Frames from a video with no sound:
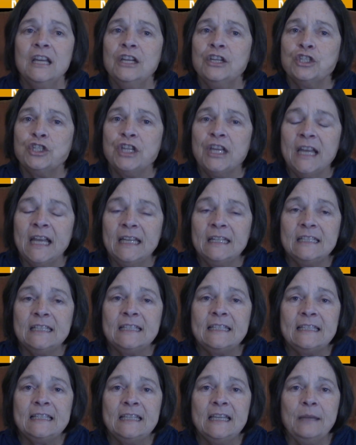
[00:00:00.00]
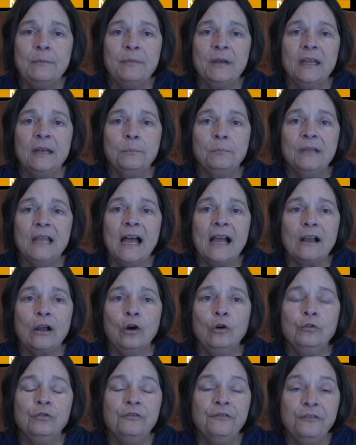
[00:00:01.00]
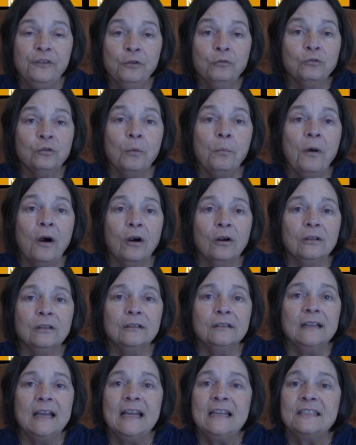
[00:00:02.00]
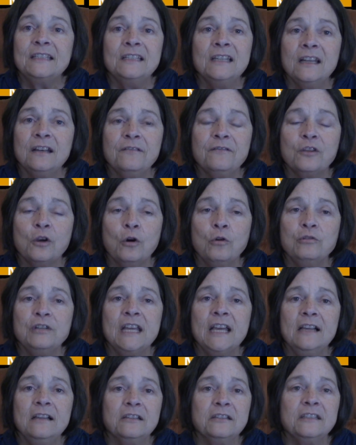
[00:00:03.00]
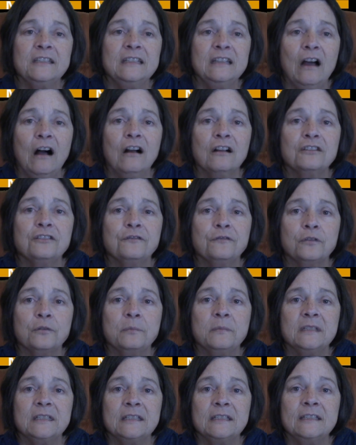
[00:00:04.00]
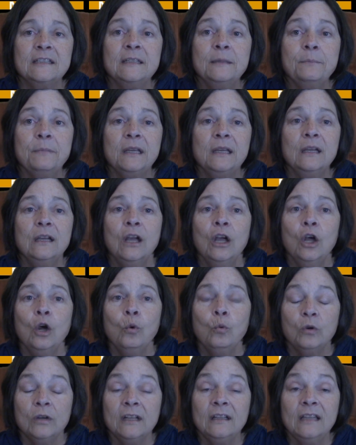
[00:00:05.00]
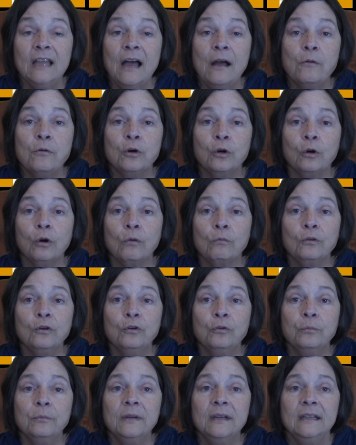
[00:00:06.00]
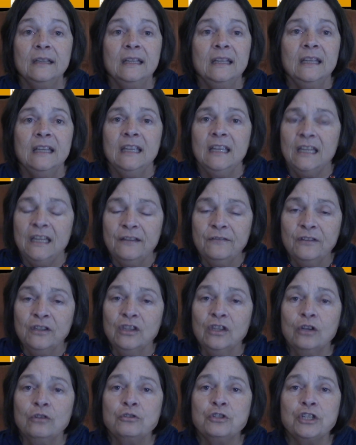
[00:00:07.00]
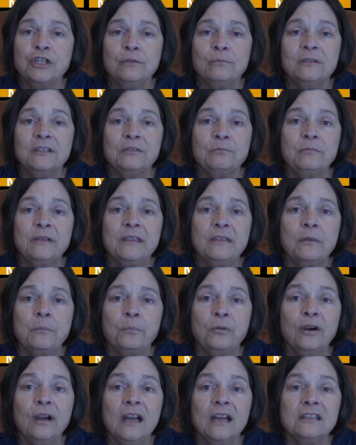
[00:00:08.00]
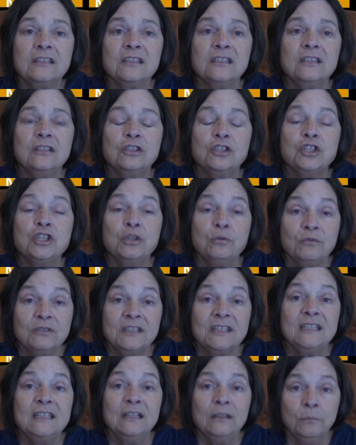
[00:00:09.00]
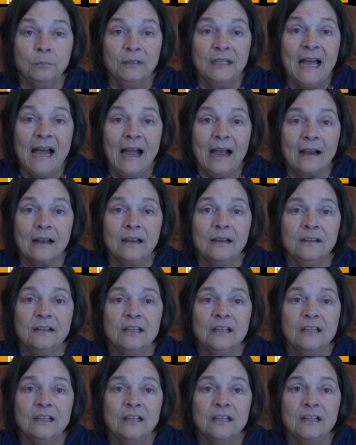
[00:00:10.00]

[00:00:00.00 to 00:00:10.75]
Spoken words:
She had to sleep at a black-owned funeral parlor, as none of the hotels in Oxford, Mississippi would allow her a room. Even though she was with the press, she was still black.